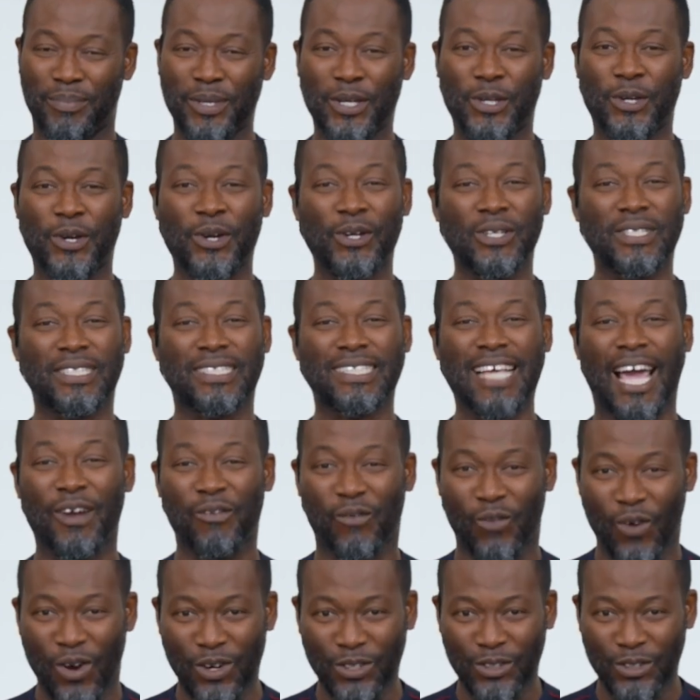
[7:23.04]
because I
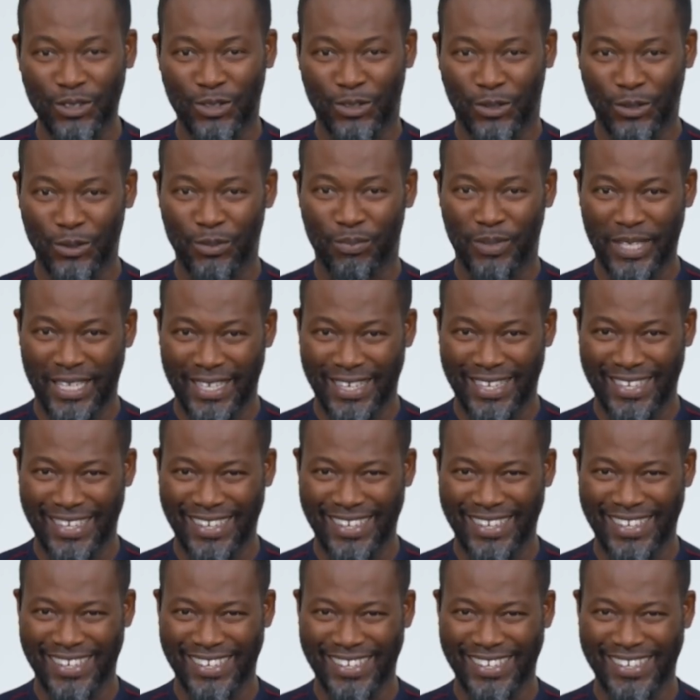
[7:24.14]
want to
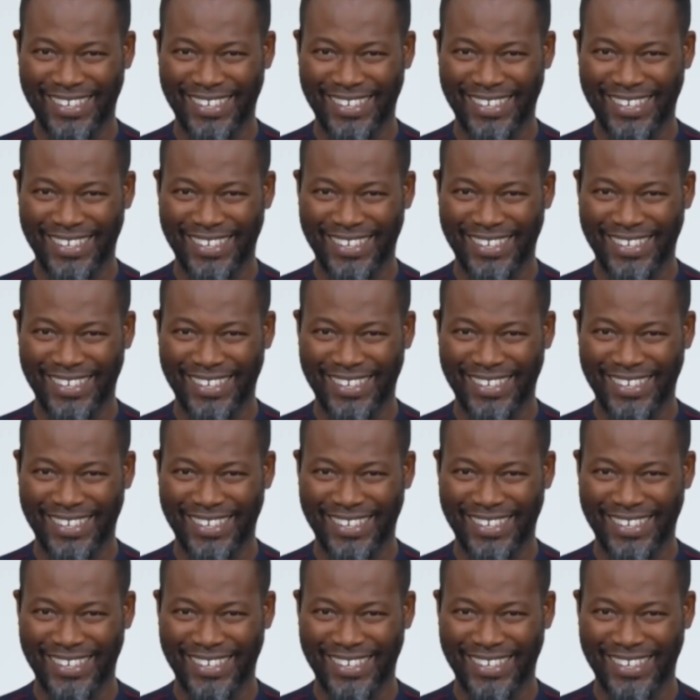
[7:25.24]
be...